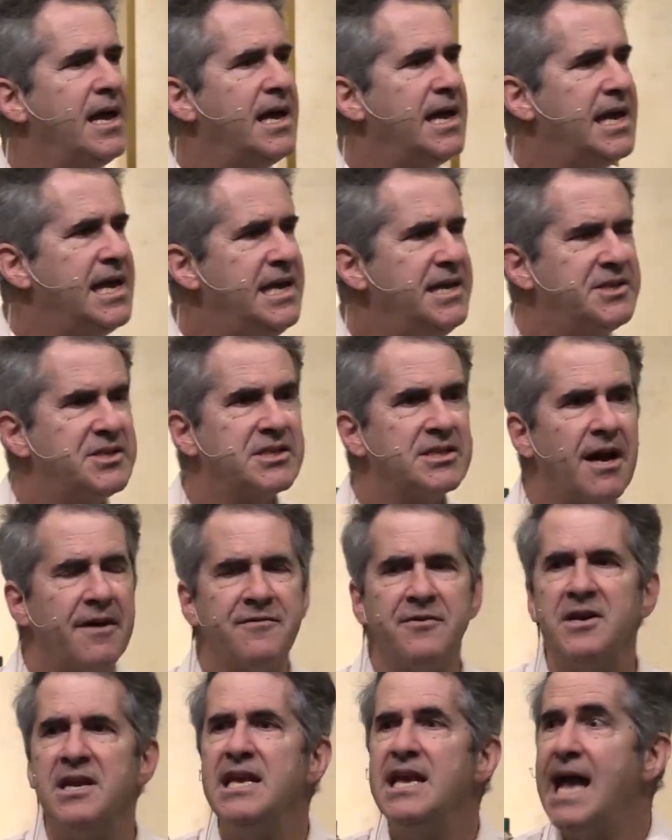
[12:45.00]
He
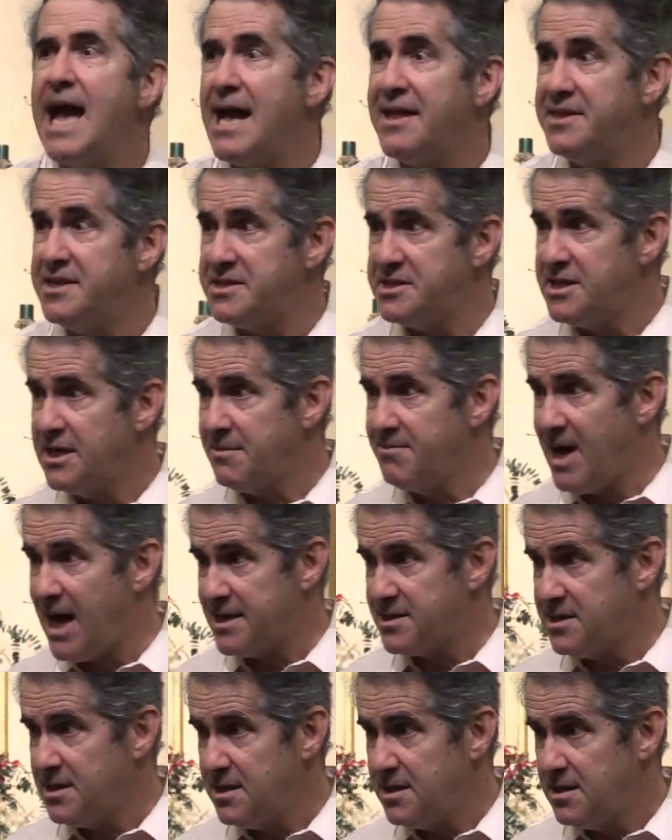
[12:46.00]
suffered, he had the
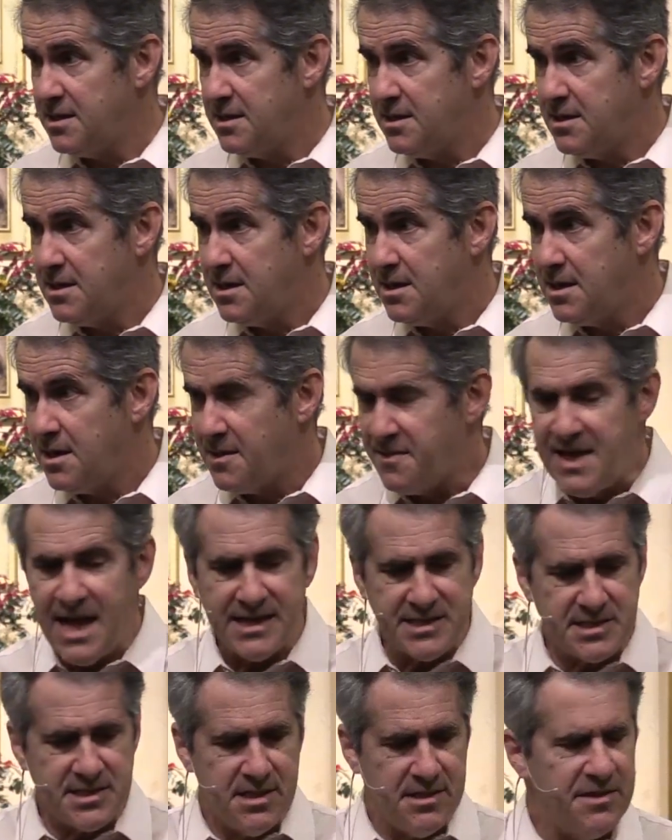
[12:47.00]
stigmata.
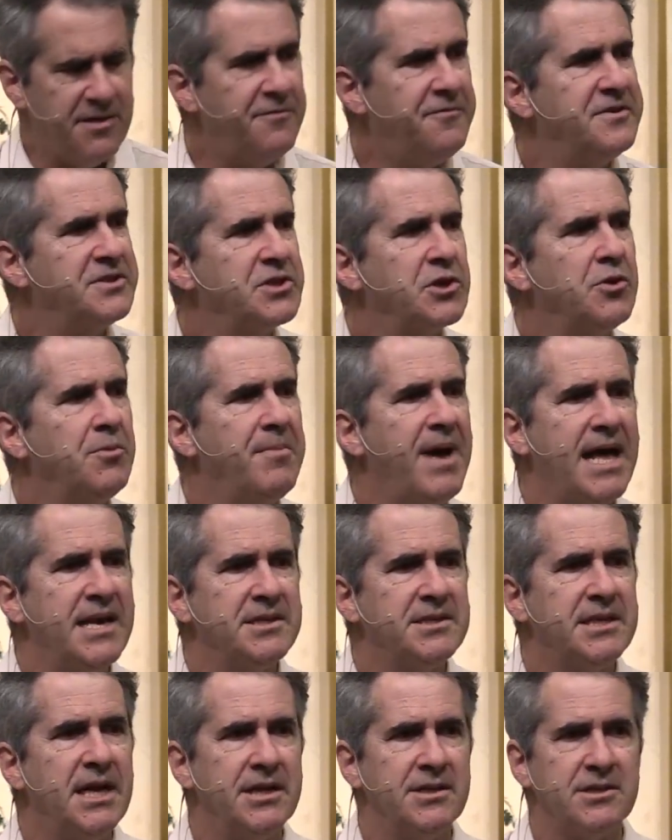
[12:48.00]
That's the physical
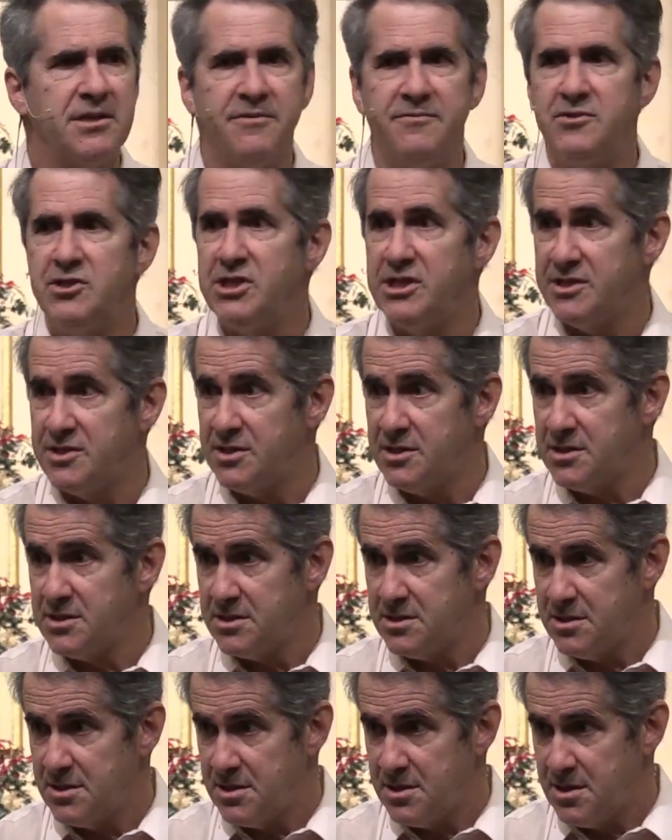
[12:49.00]
manifestation of Jesus.
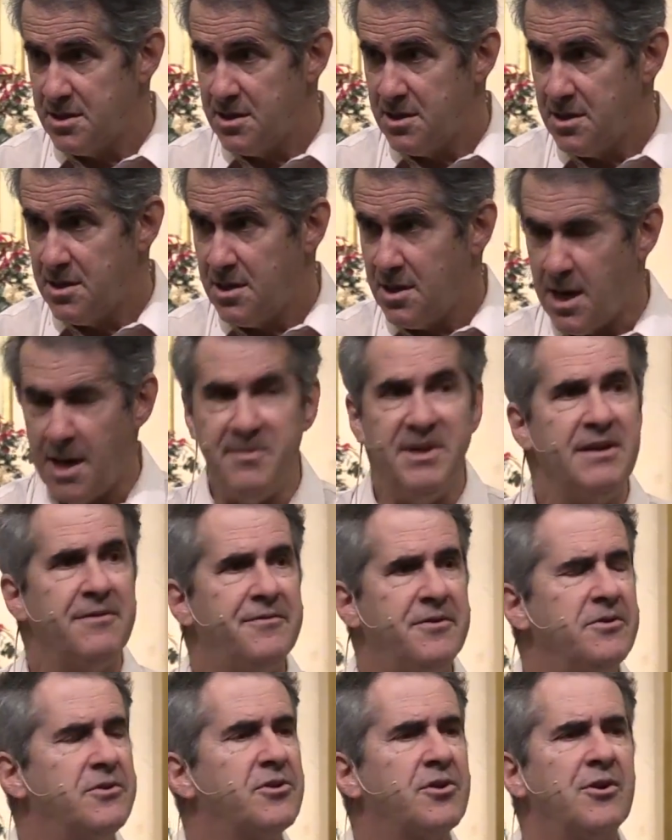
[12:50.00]
I mean, a
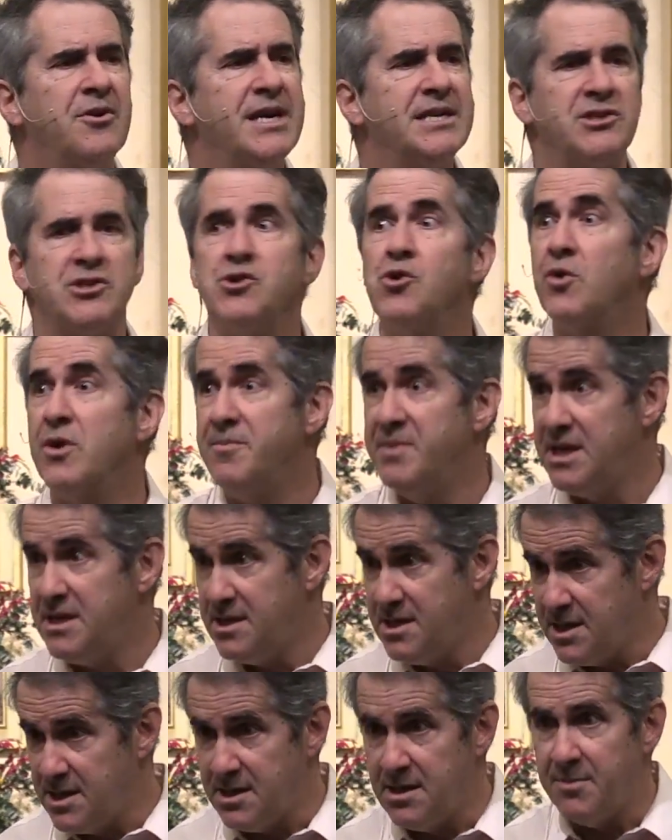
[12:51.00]
few, Therese Neumann
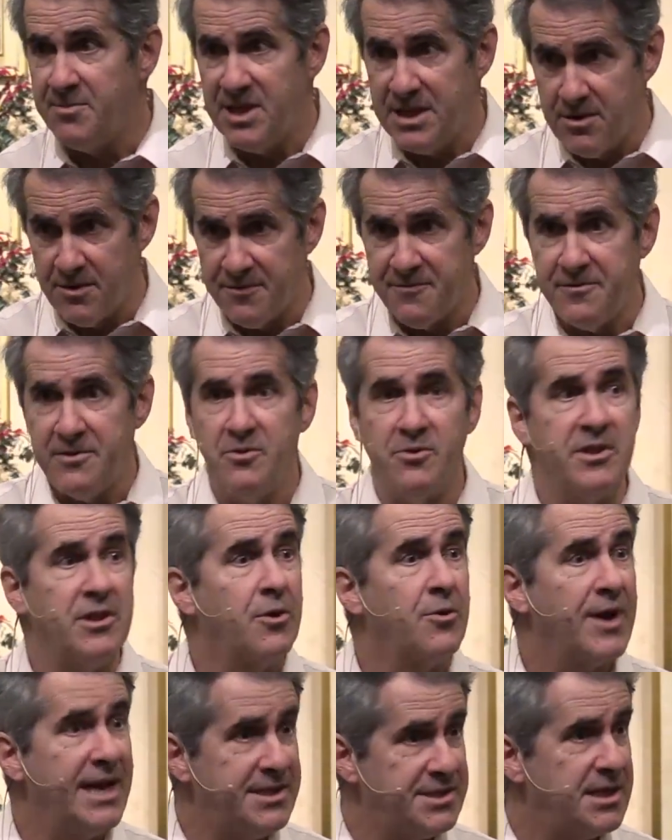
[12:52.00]
did. I mean, there are
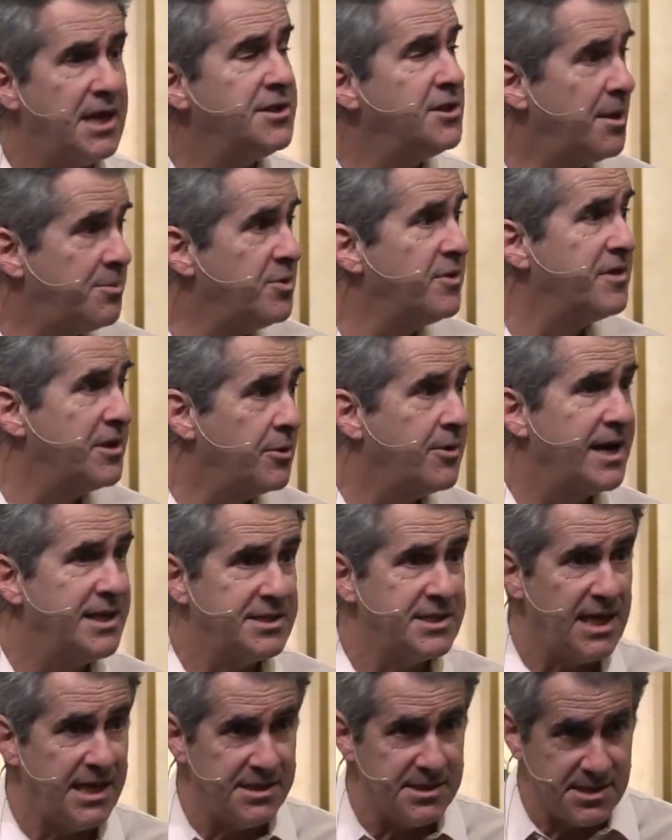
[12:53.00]
a number of the great
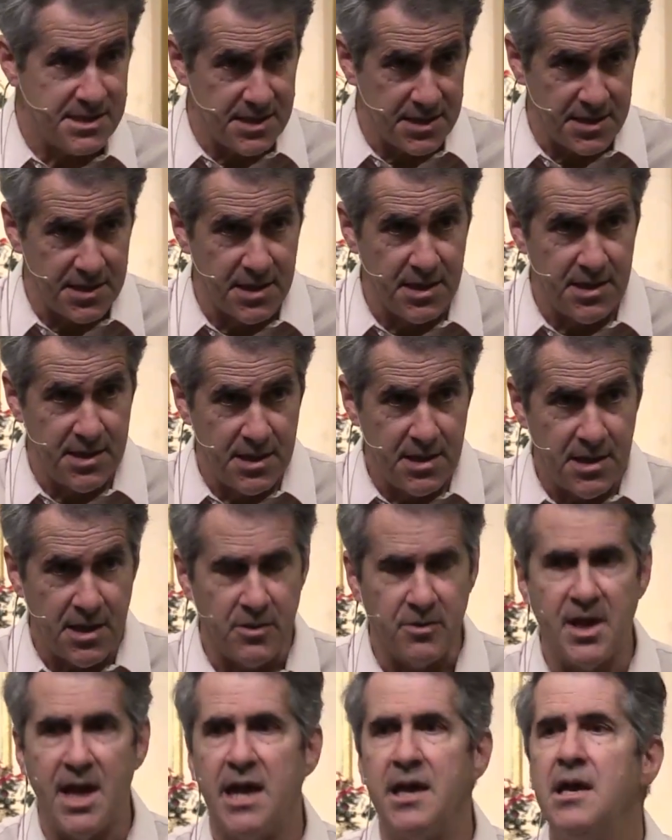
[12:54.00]
saints did.
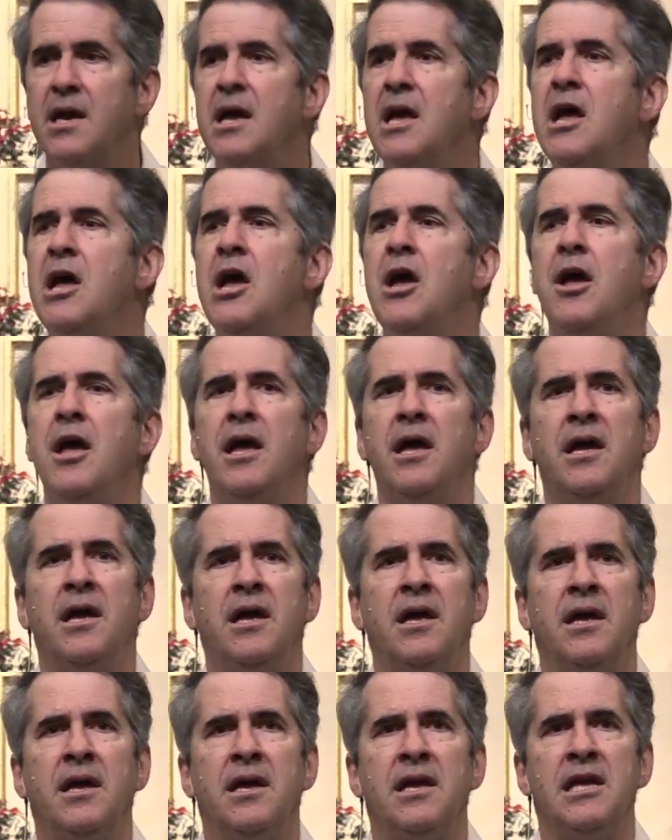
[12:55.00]
Okay.
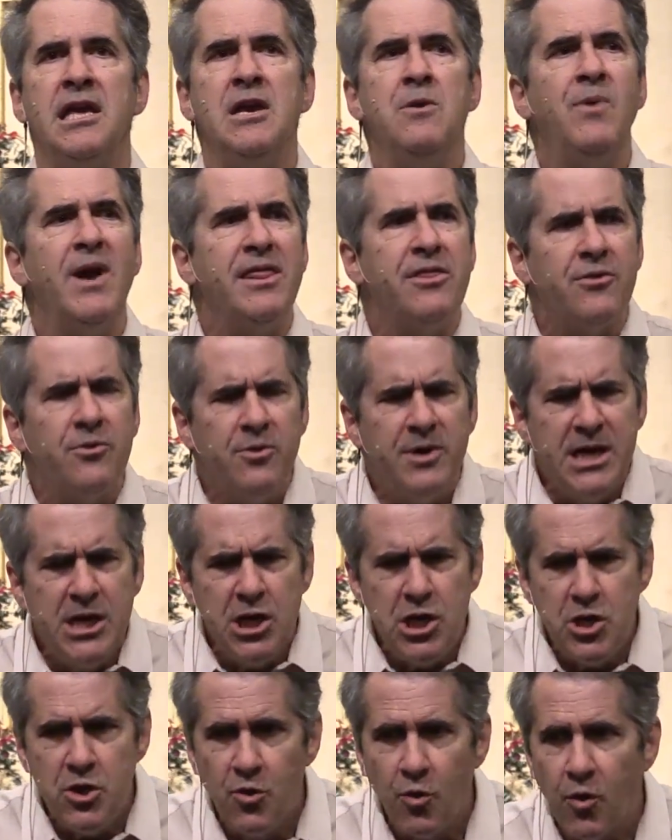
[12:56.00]
He went through an
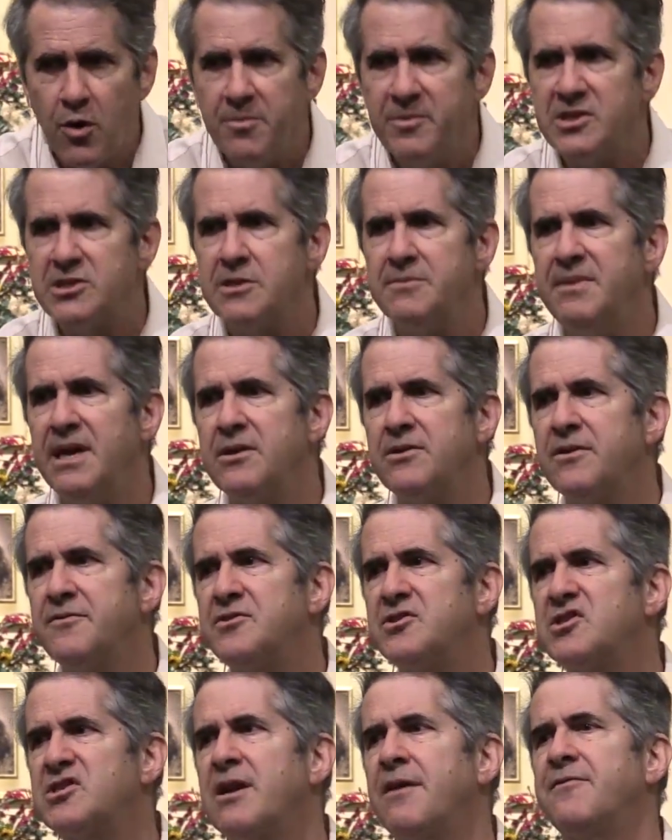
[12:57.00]
enormous amount of
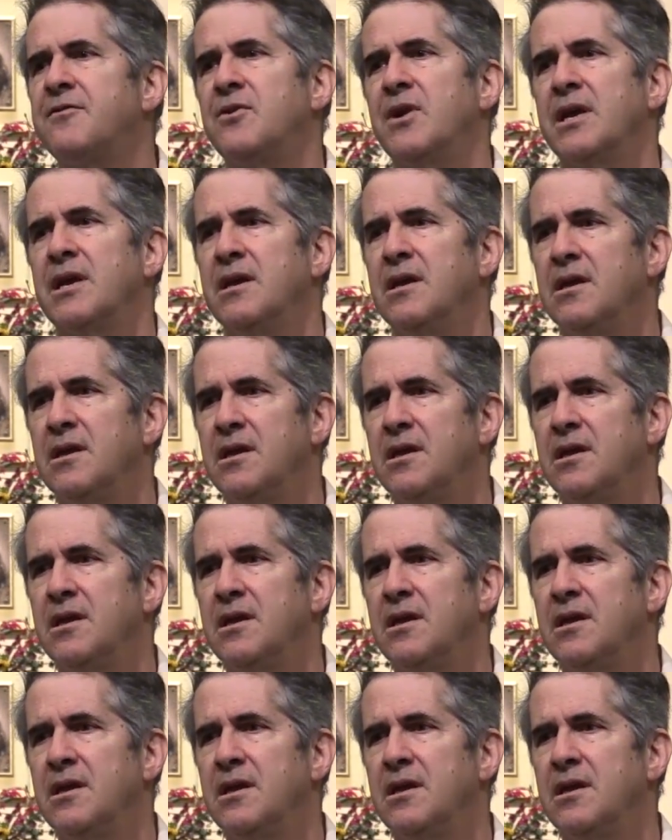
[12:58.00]
suffering.